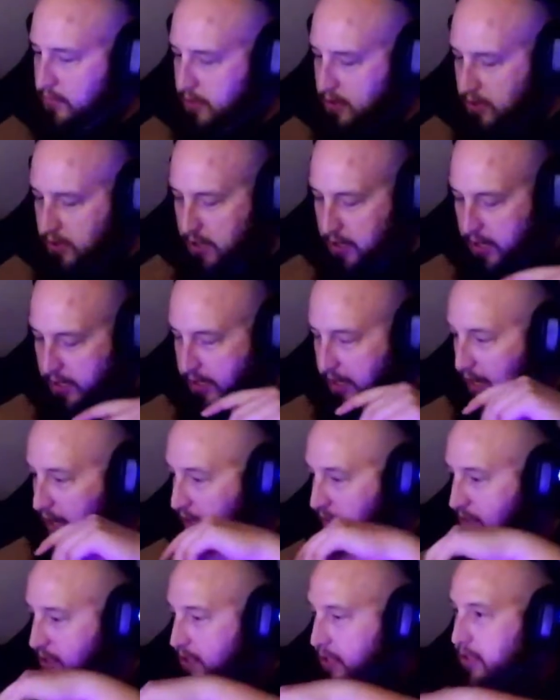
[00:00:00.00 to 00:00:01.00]
All right,
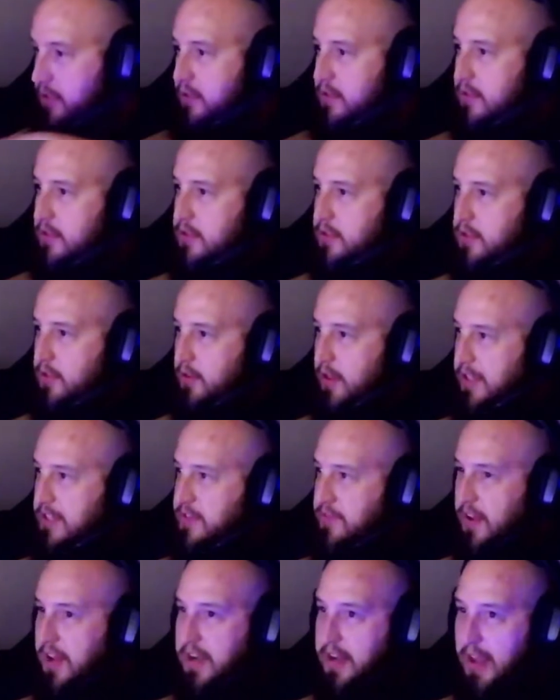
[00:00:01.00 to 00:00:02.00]
guys. So let's
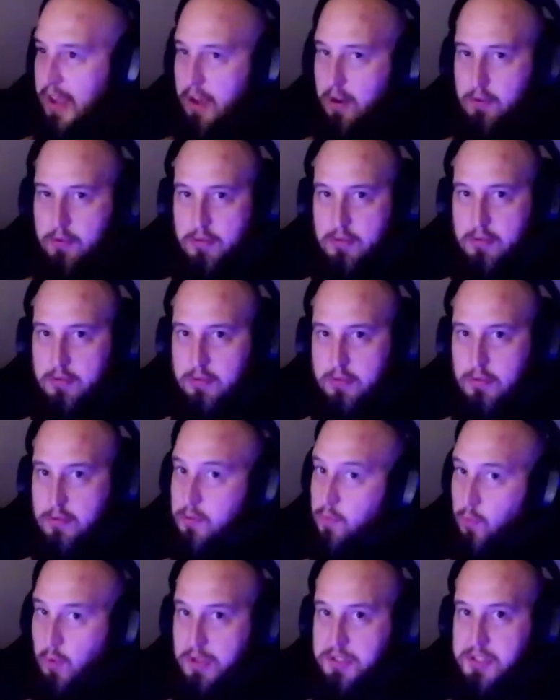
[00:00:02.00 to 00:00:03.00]
find out
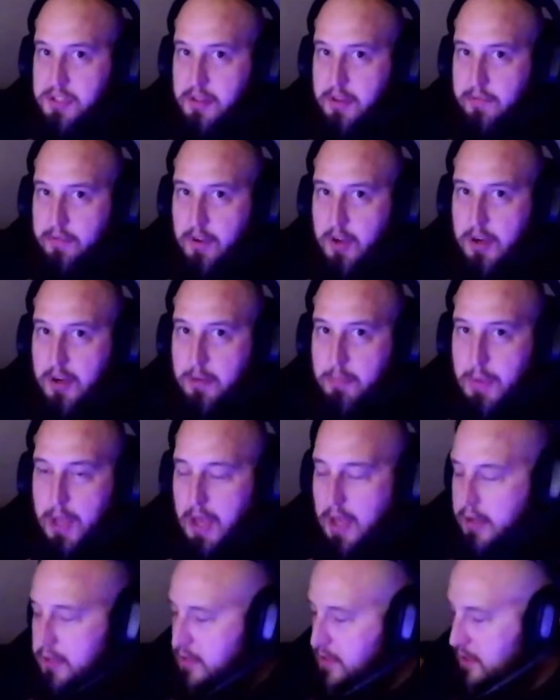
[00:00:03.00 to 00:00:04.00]
what's in the fucking
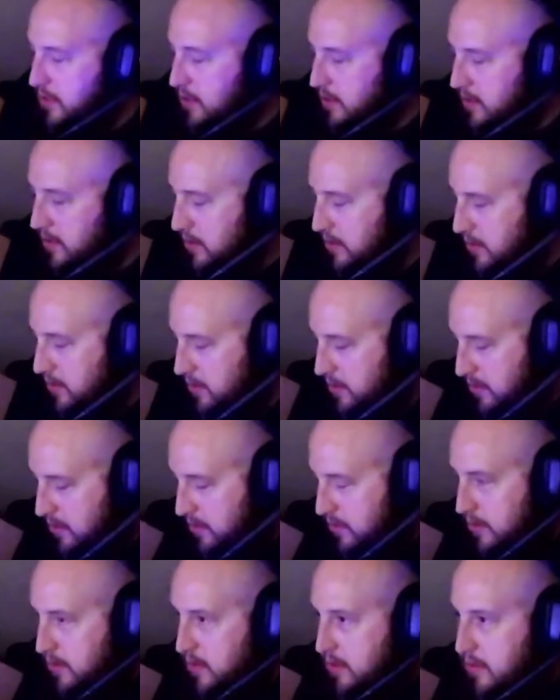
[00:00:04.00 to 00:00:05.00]

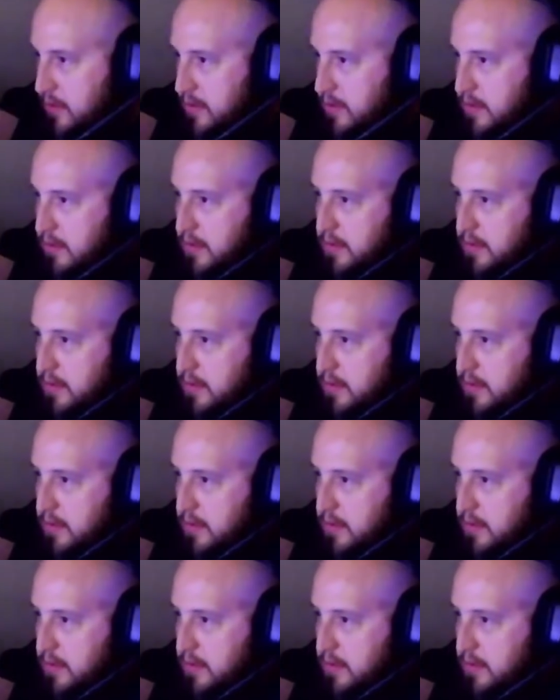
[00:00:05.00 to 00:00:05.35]
box.